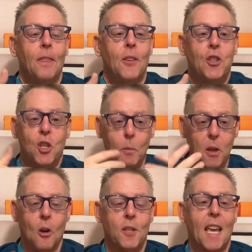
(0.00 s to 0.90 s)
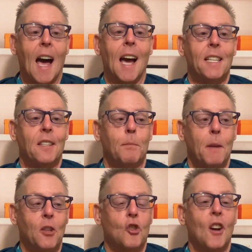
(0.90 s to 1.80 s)
some of those guys have
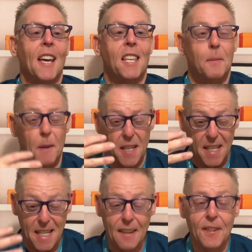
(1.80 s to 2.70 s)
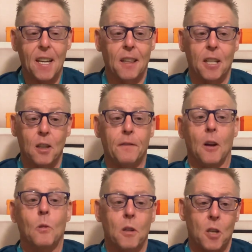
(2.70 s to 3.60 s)
been trained specifically to
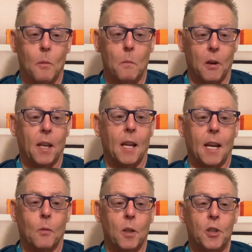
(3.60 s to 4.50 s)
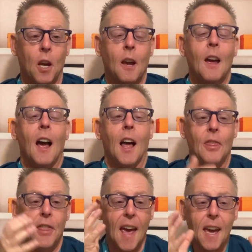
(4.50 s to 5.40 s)
focus on body language
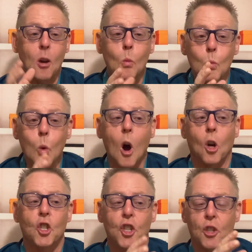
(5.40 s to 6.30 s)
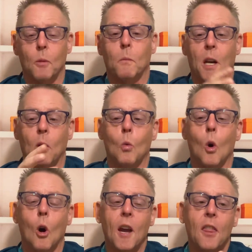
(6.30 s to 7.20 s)
and they can watch somebody
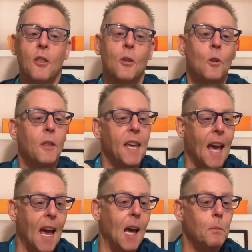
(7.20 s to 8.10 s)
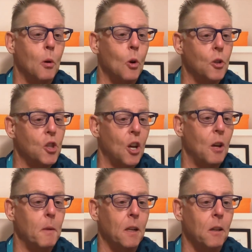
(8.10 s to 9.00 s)
walking through the airport
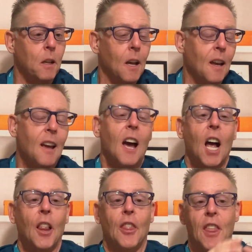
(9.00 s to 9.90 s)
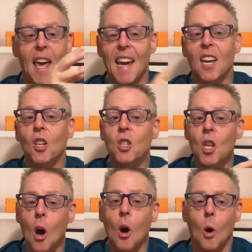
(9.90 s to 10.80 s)
terminal and they can
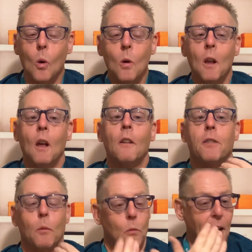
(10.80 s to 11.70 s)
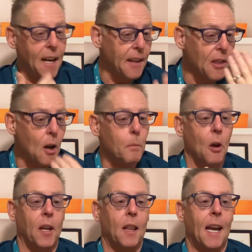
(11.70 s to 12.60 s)
know from reading their
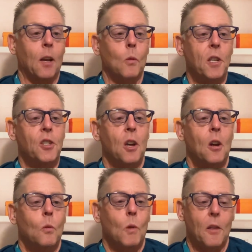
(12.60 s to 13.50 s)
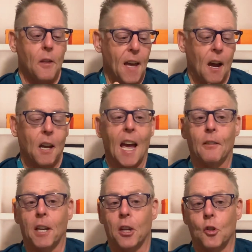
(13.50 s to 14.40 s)
body language whether they are
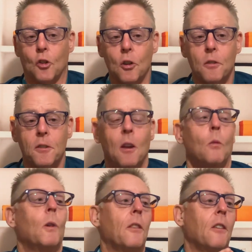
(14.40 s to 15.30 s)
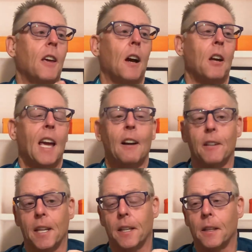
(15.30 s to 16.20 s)
carrying drugs, whether they are
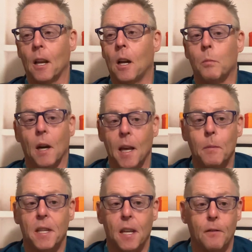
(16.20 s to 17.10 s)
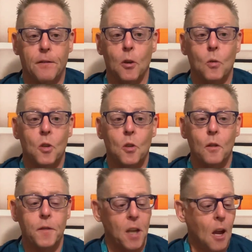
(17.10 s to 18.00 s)
carrying uh, prohibited
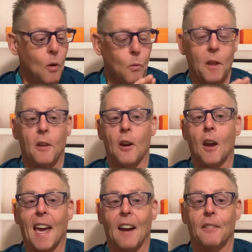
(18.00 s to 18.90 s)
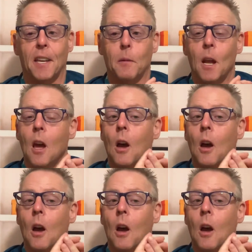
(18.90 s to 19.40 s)
foodstuffs, whether they're carrying